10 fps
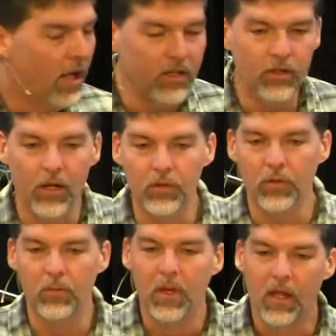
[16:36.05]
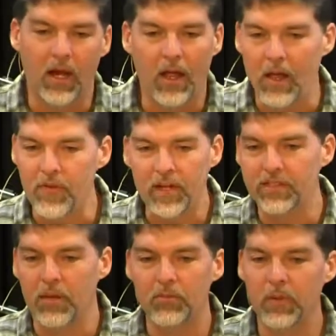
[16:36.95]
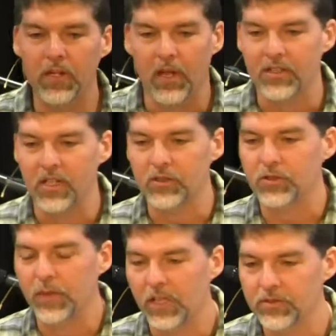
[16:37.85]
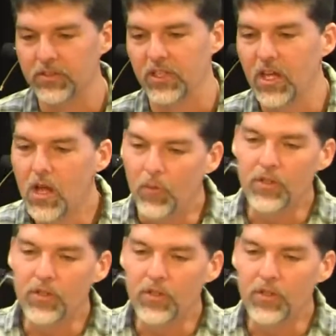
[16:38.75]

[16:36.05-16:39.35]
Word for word: And you go to them, and I, have had this happen to me a lot of times where somebody comes and says,